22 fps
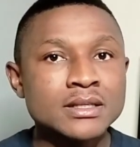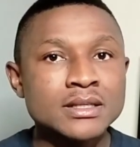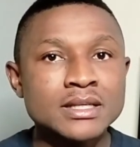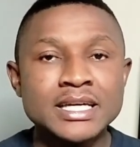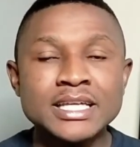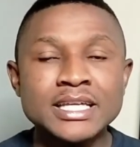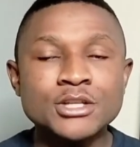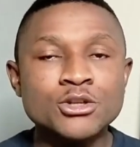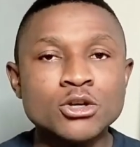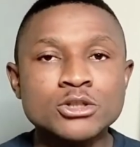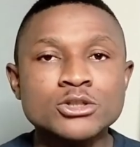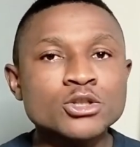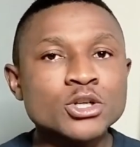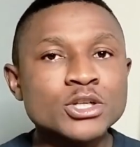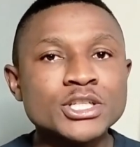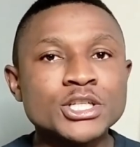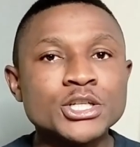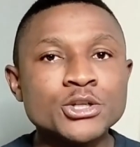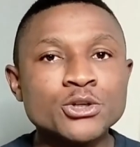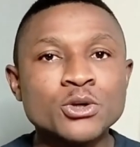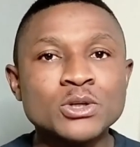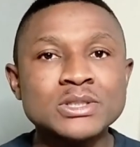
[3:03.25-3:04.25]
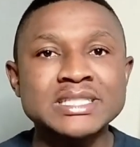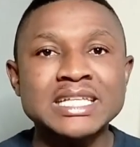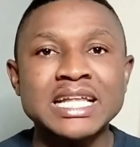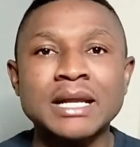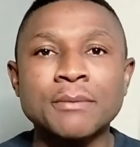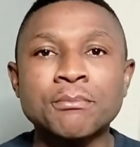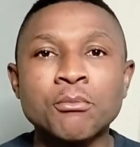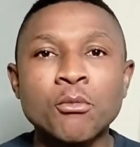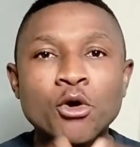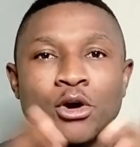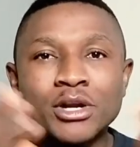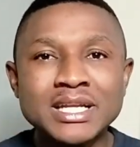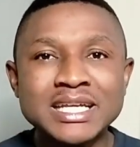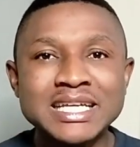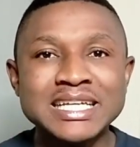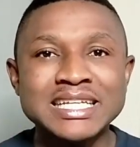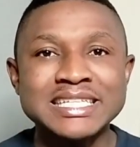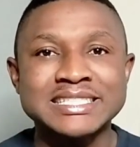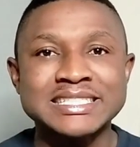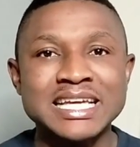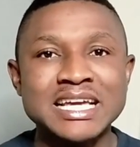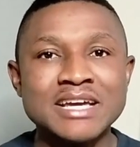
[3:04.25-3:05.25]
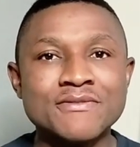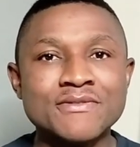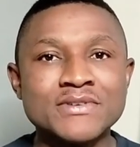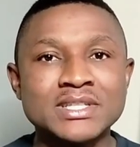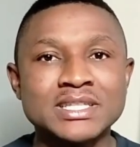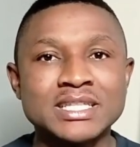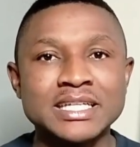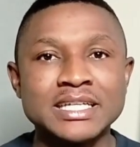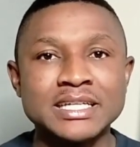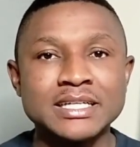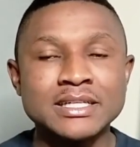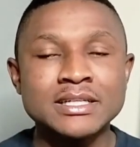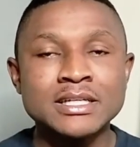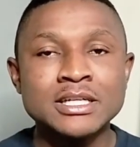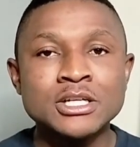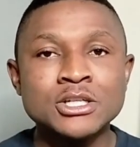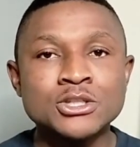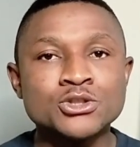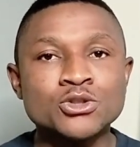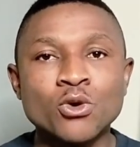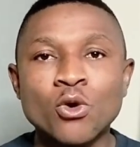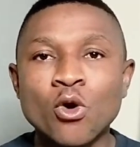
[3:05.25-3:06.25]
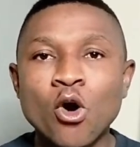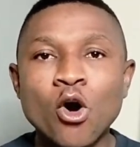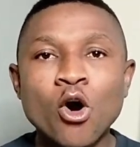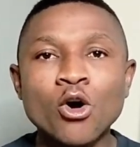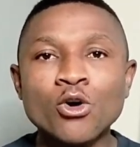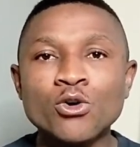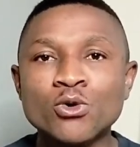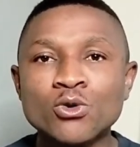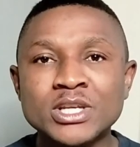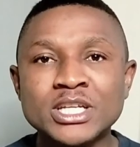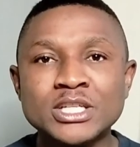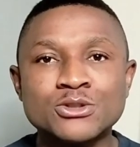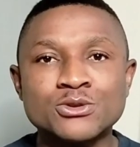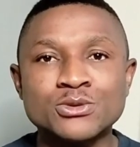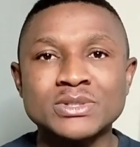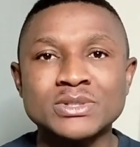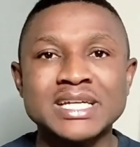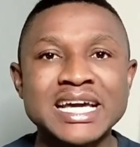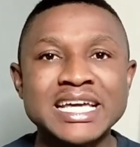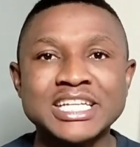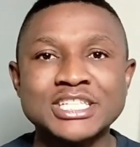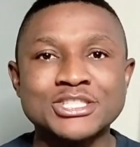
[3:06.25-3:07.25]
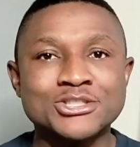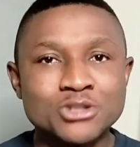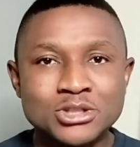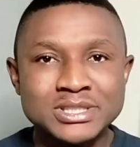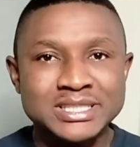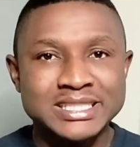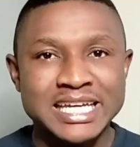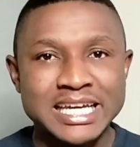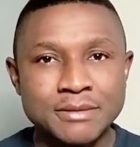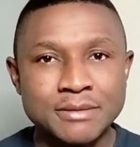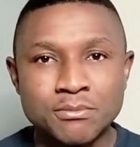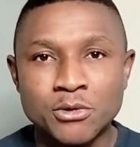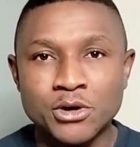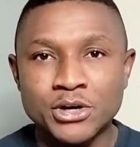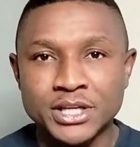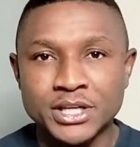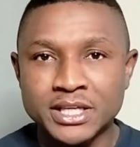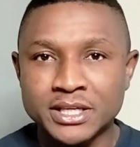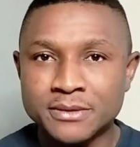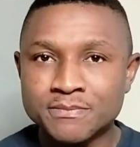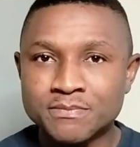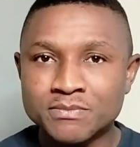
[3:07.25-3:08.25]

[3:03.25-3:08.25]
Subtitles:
It does not denote that money is everything, so all you need to get is just get money.